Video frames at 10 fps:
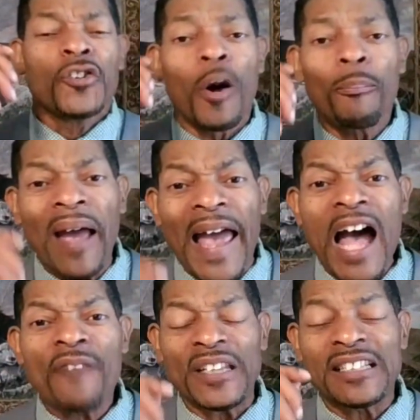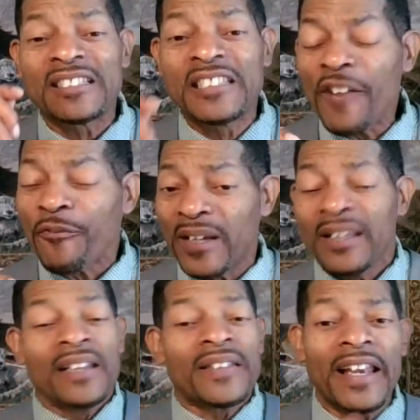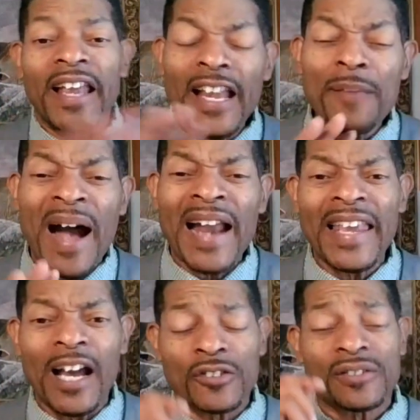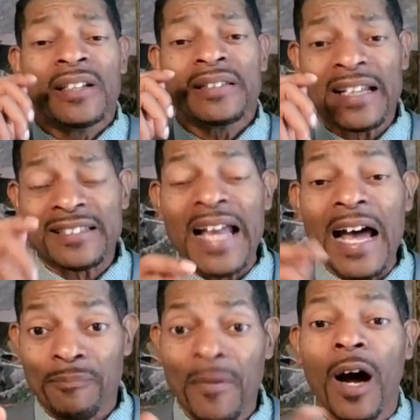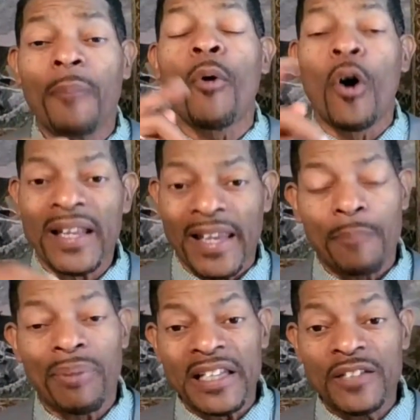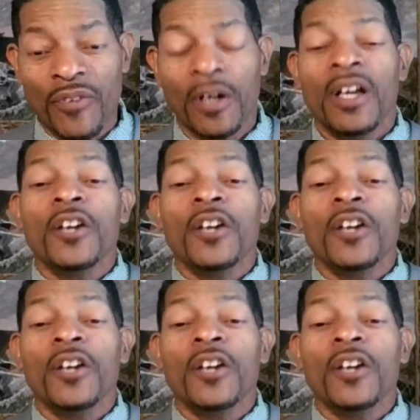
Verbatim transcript: Your path is different than anybody else that's not a born again believer.